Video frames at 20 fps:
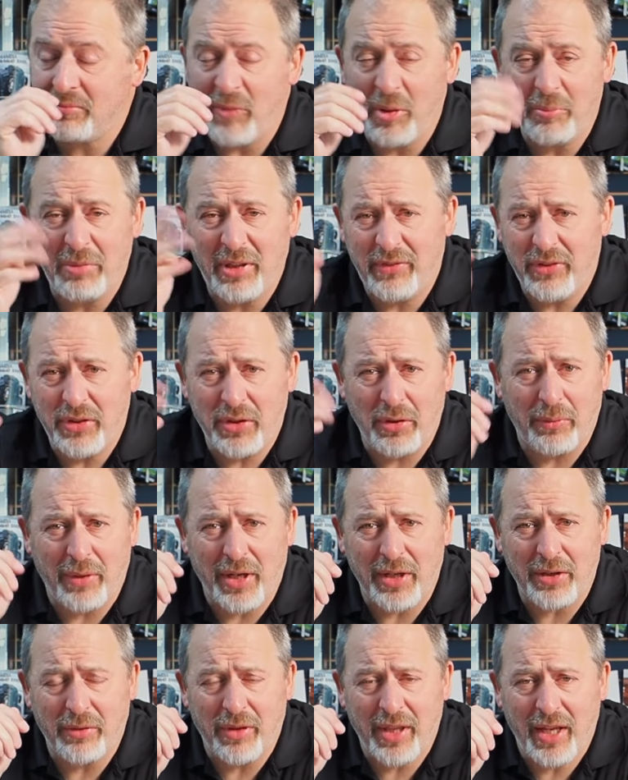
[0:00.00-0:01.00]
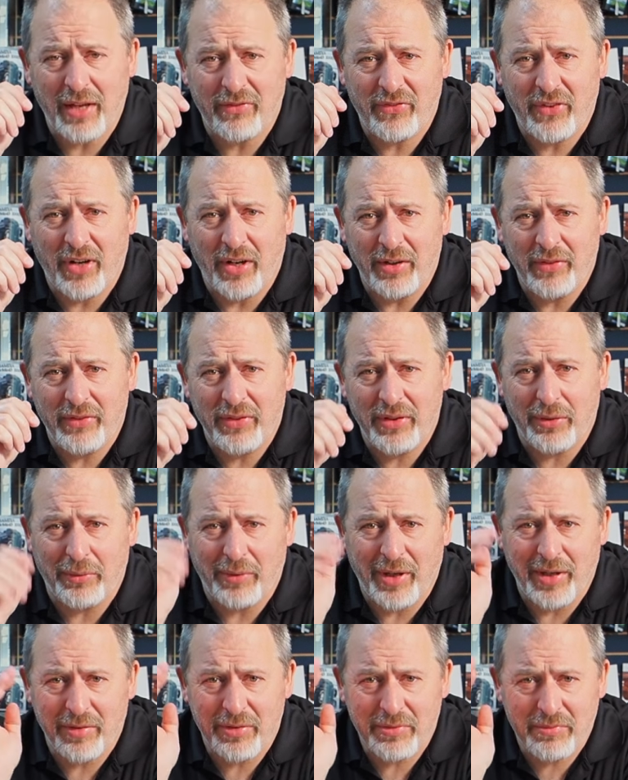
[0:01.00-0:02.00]
but if you don't want to go that far, if you don't
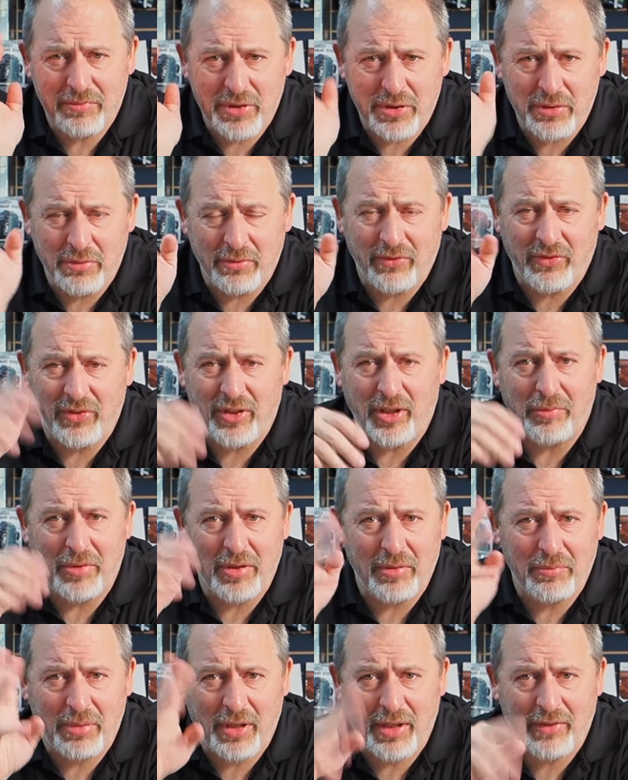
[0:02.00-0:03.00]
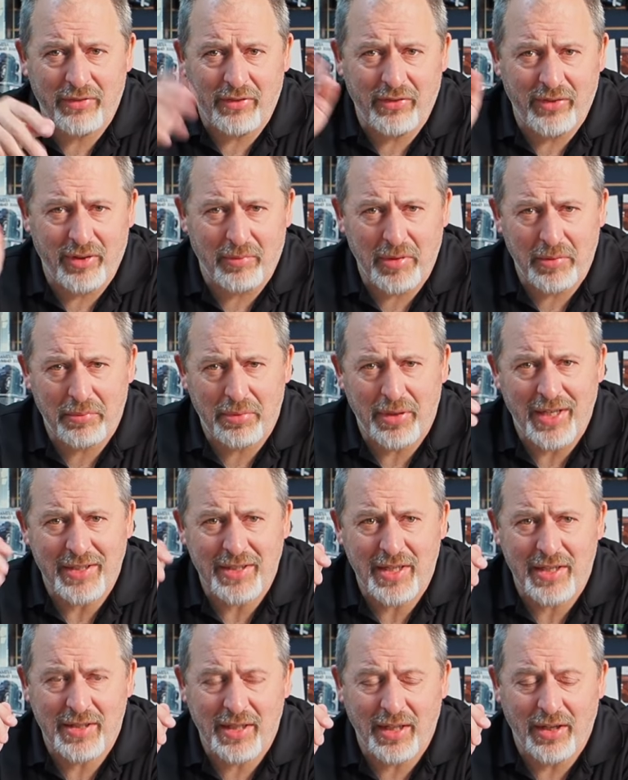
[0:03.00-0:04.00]
want to shoot film and pay for film and
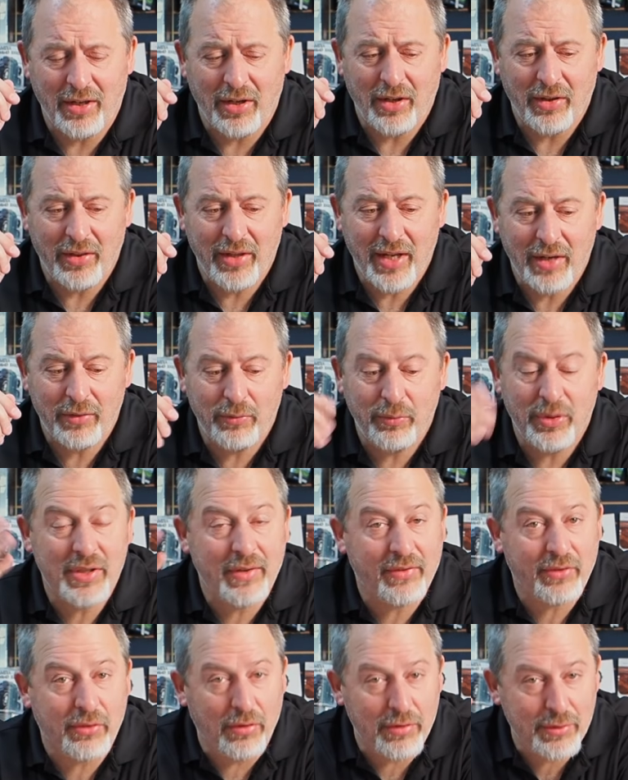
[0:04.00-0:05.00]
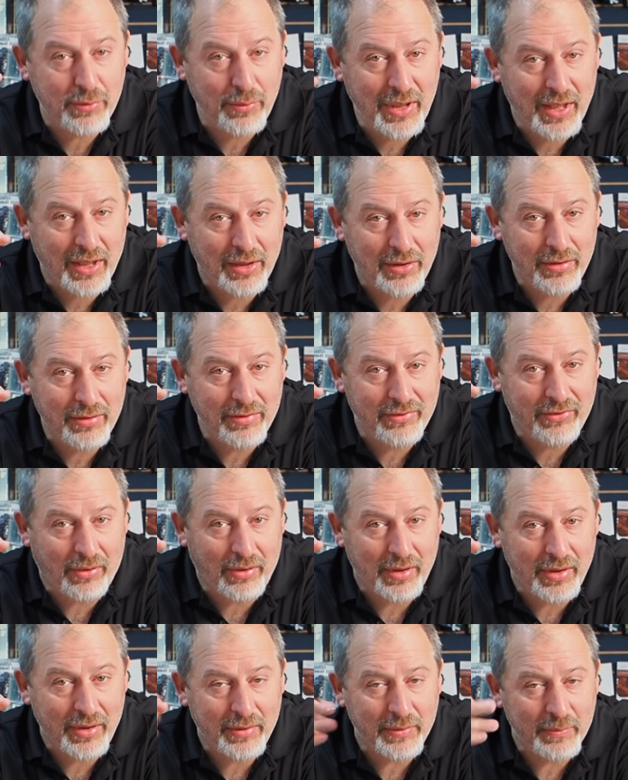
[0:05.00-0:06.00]
processing and all that, which of course we can do
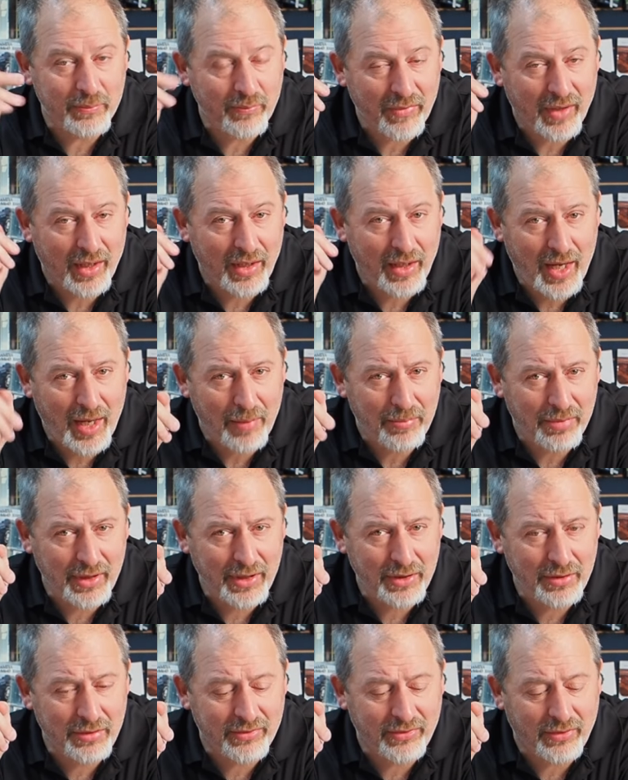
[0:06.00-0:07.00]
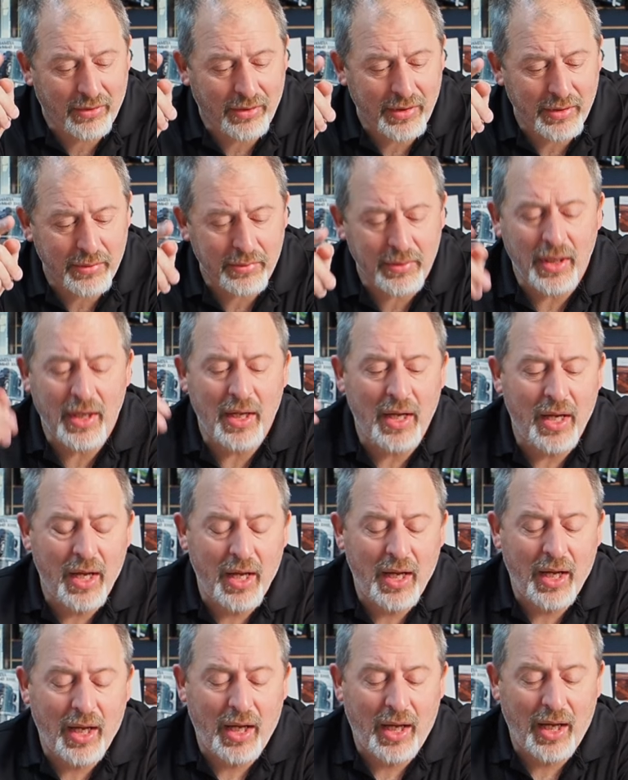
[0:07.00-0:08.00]
for you, and happily do for you,
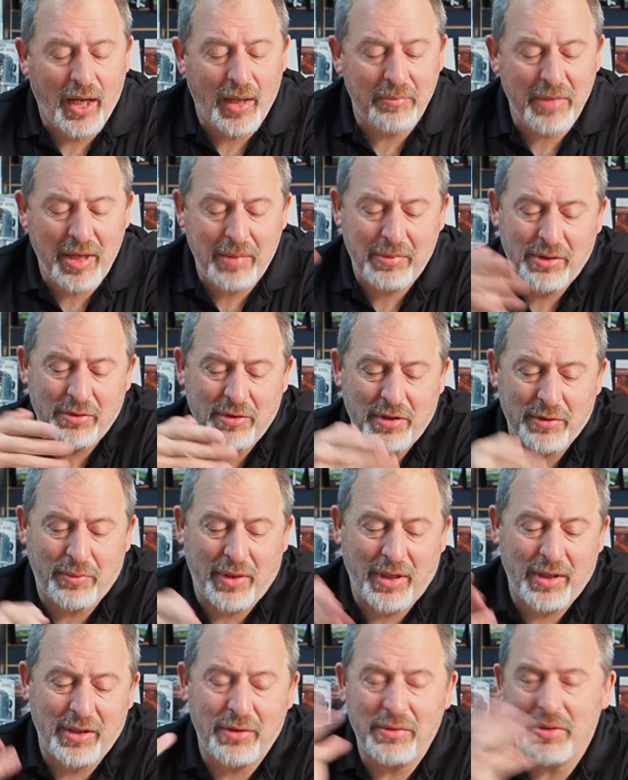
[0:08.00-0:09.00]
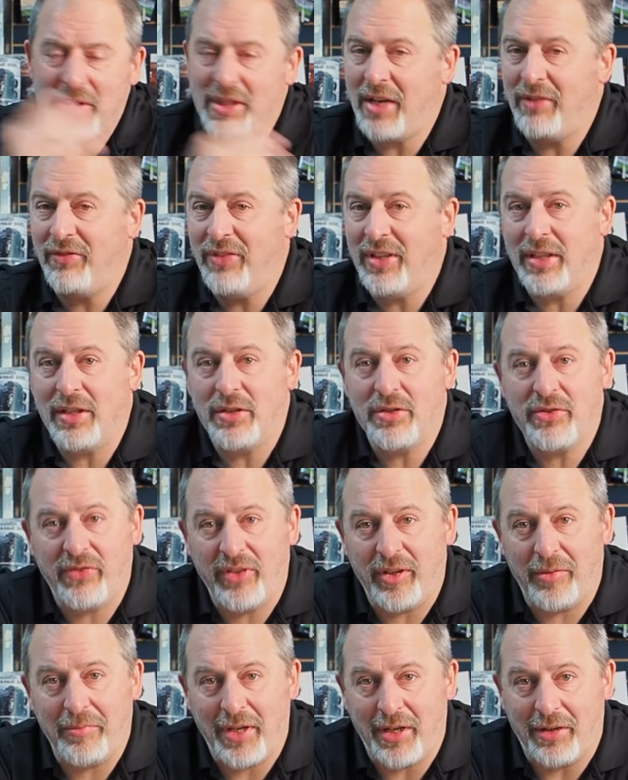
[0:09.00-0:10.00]
uh, maybe you just want to use a vintage
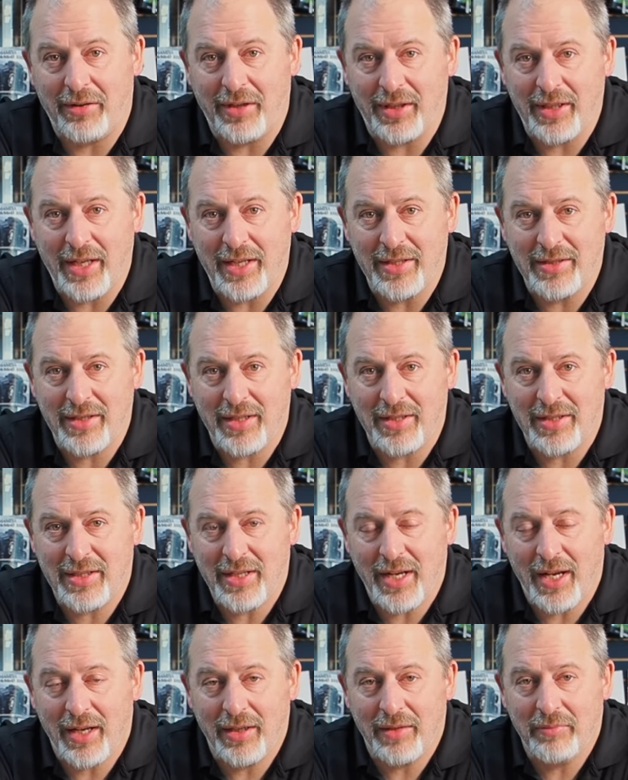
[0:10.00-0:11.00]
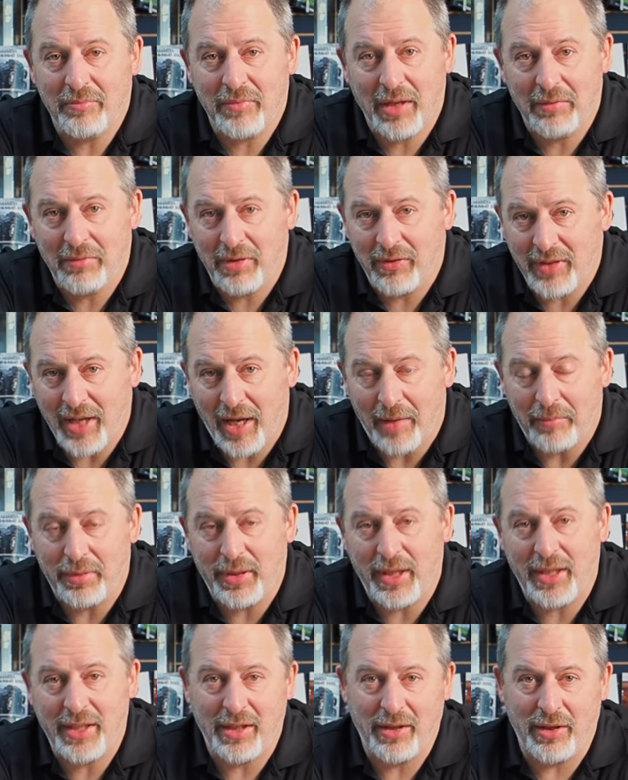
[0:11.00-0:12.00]
film era lens instead, and we've got
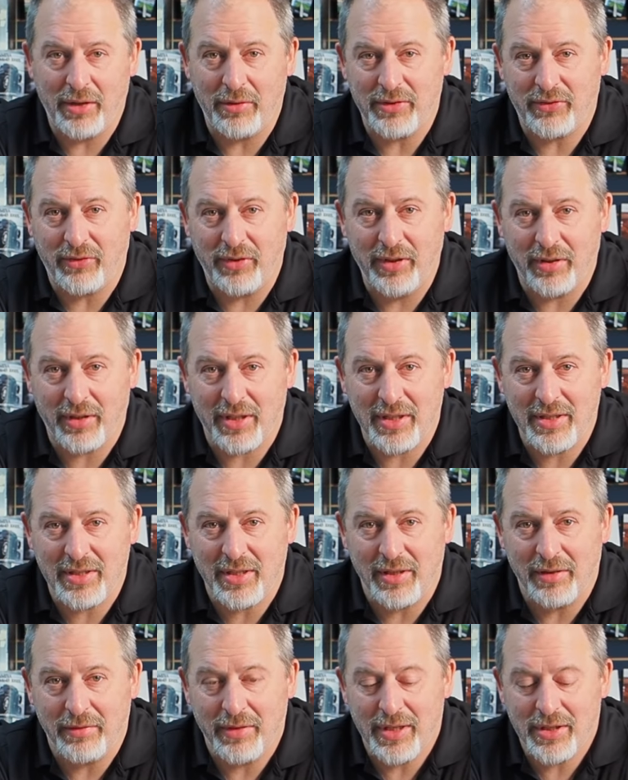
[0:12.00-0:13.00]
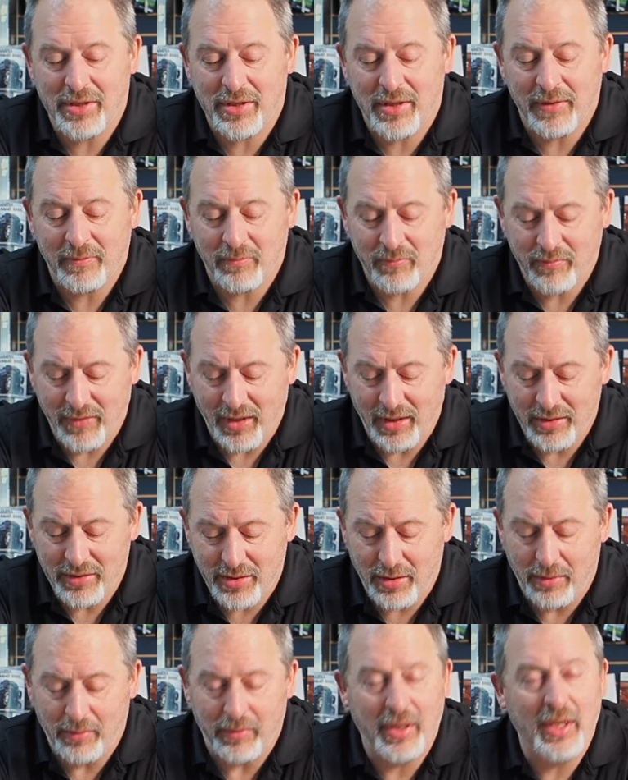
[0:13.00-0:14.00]
plenty of those for your consideration.
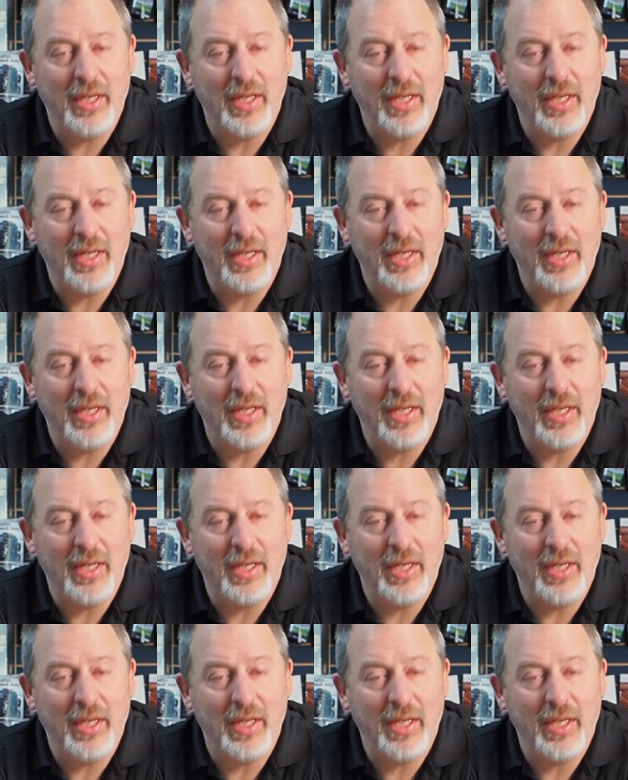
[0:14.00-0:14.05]
So,